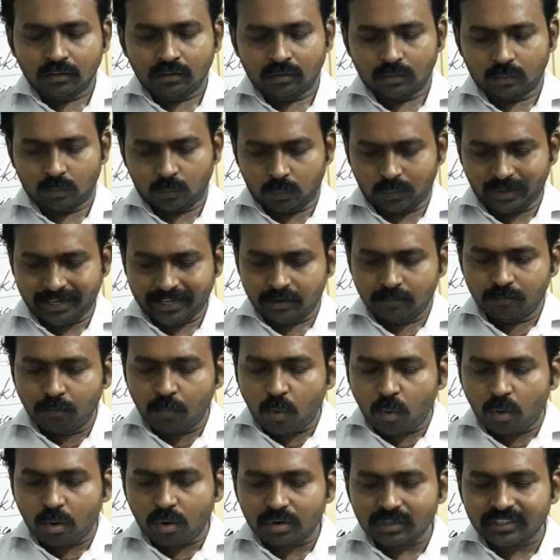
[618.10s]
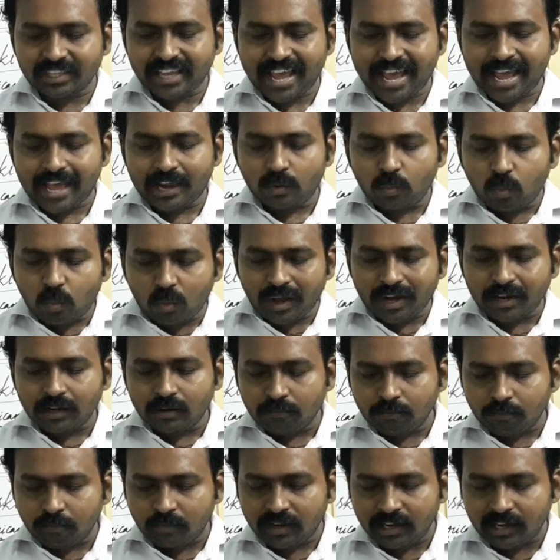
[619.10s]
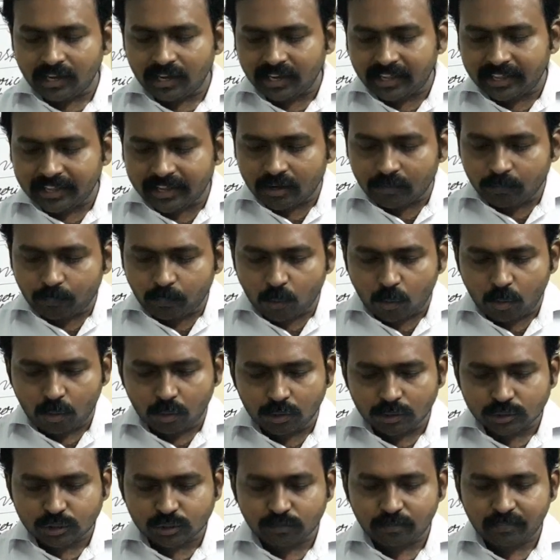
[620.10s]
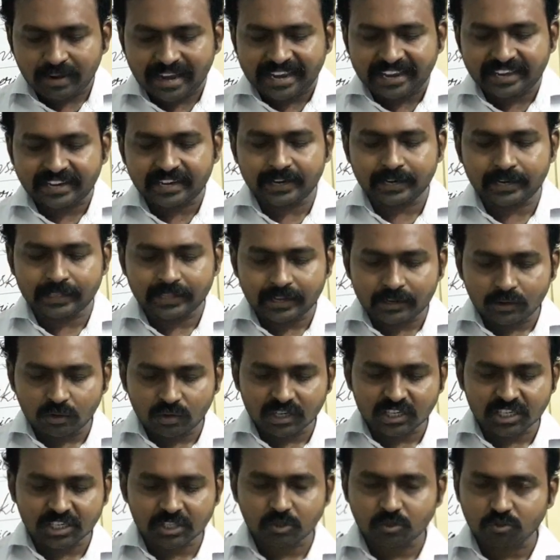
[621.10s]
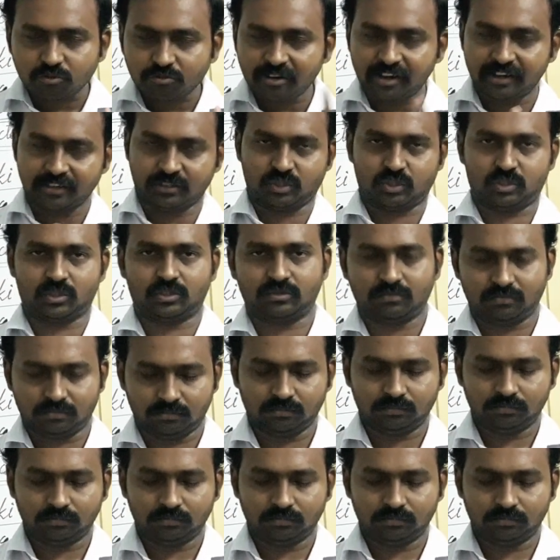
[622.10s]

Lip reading: when more than 1 million Poles migrated to the United States.